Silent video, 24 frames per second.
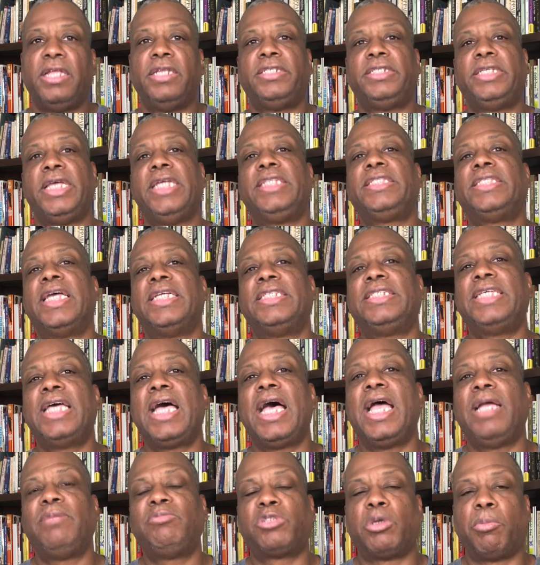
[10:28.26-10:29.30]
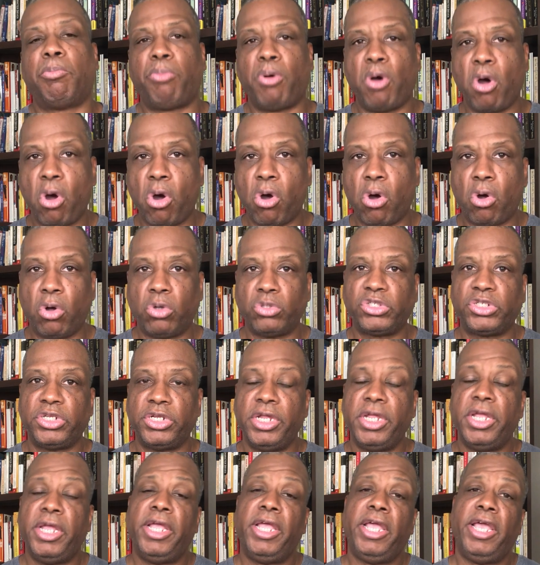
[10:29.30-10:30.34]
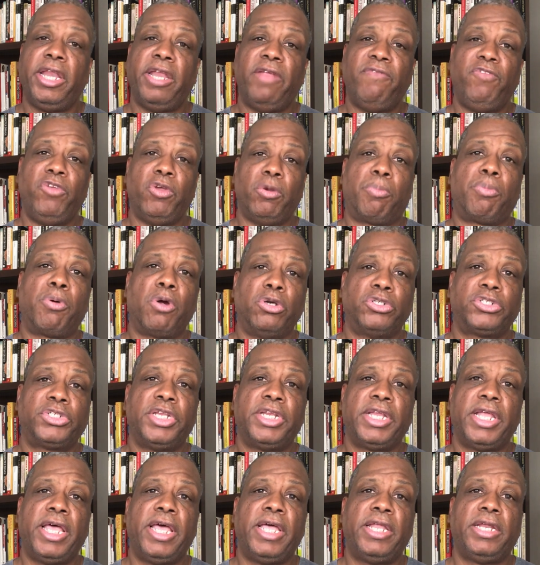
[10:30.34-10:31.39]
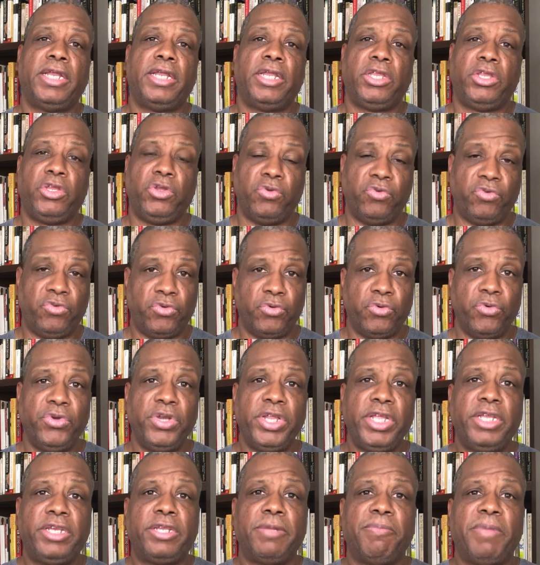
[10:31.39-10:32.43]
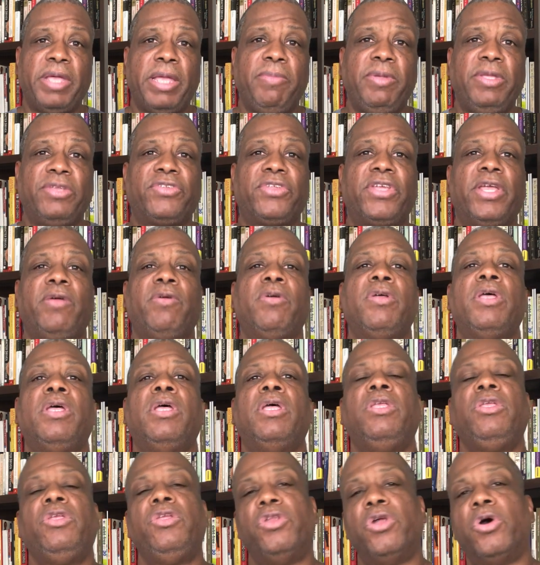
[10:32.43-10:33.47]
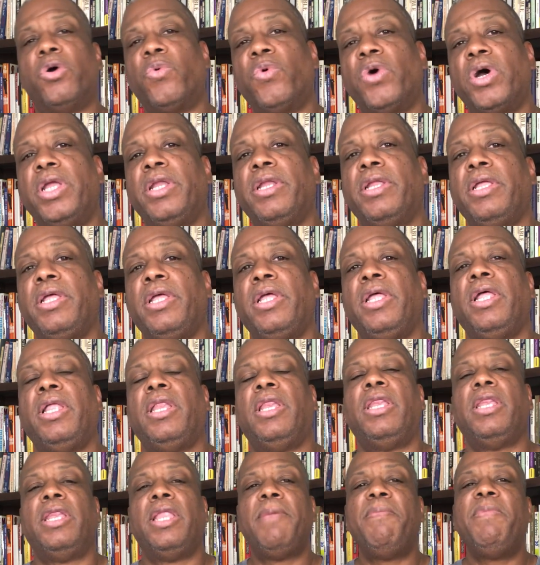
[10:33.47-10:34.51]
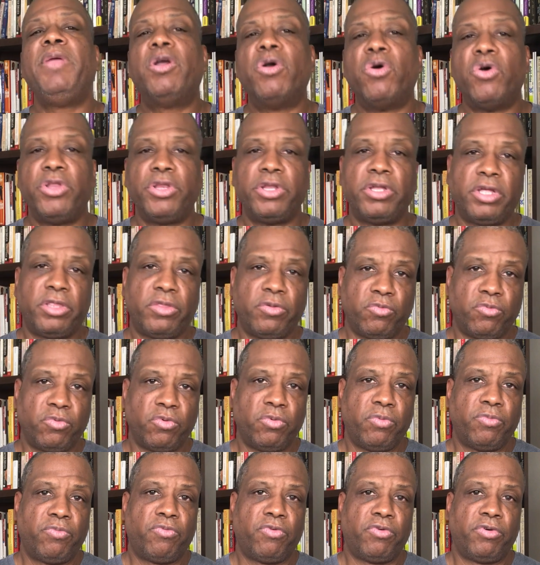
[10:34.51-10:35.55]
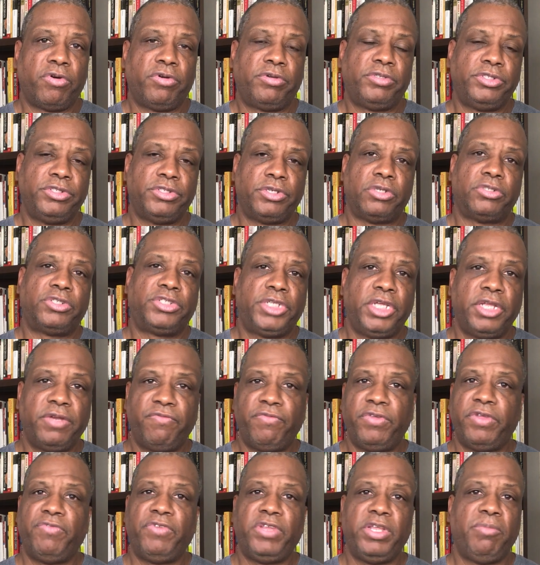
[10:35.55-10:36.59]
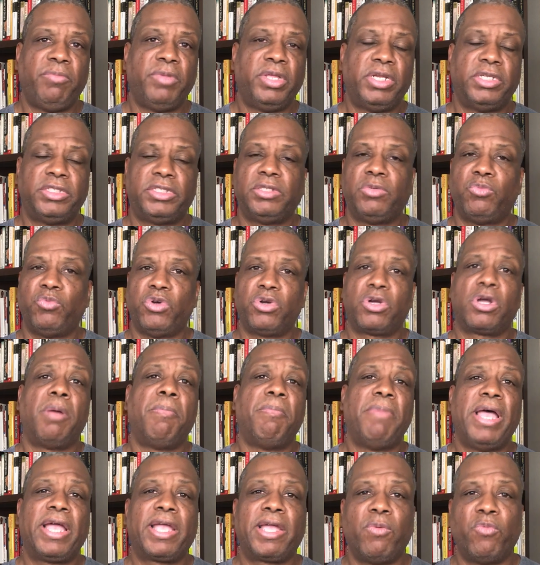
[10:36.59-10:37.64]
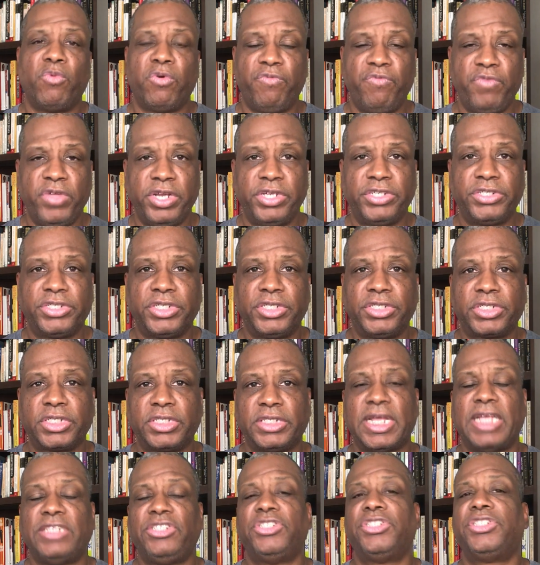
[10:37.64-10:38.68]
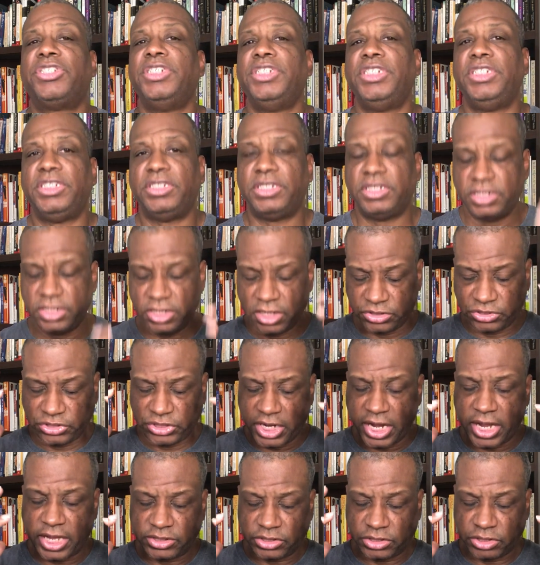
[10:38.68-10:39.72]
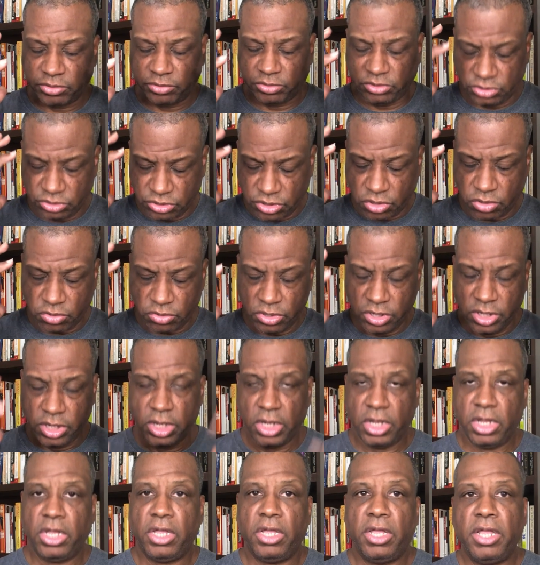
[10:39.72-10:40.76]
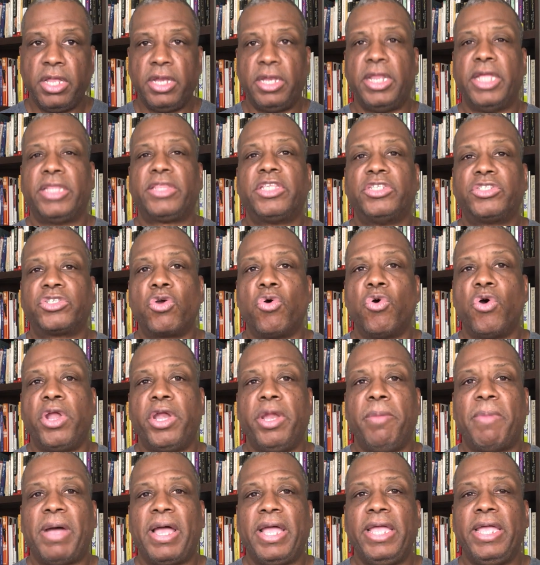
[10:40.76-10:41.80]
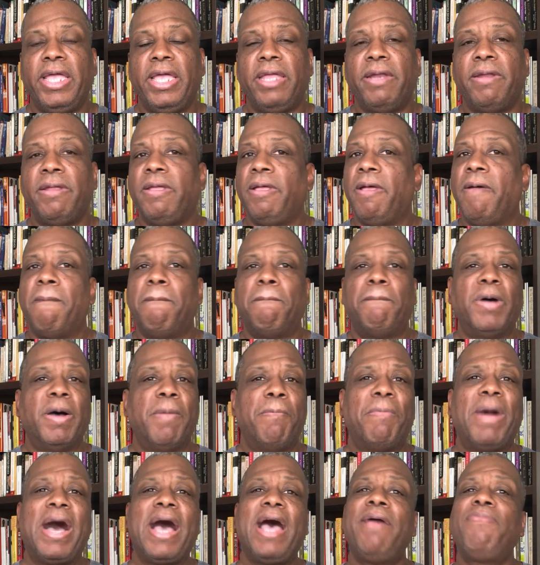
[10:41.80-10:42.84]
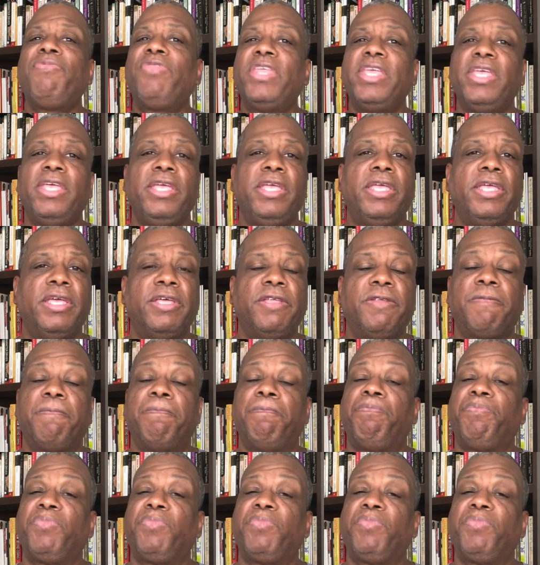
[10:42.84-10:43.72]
take that time to pause and if you're a person that you do need to maybe say you know what let me go in another room for, you know, 10, 15 minutes and we'll come back and we'll finish this because I just need a chance to, you know, let this go on in my head. But my thing is,